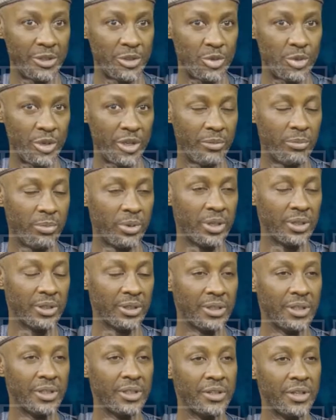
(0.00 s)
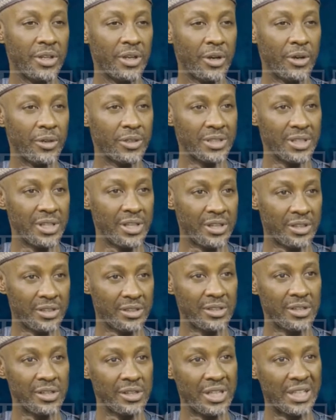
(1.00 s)
into April, the northeast
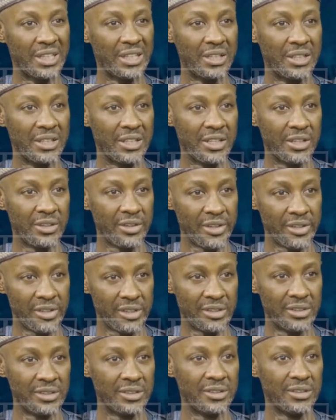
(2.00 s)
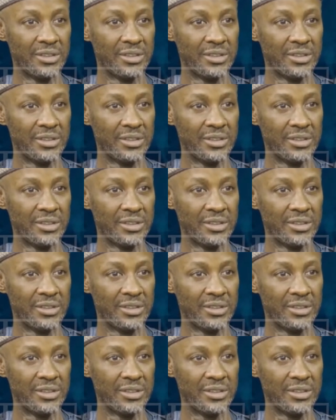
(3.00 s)
started increasing,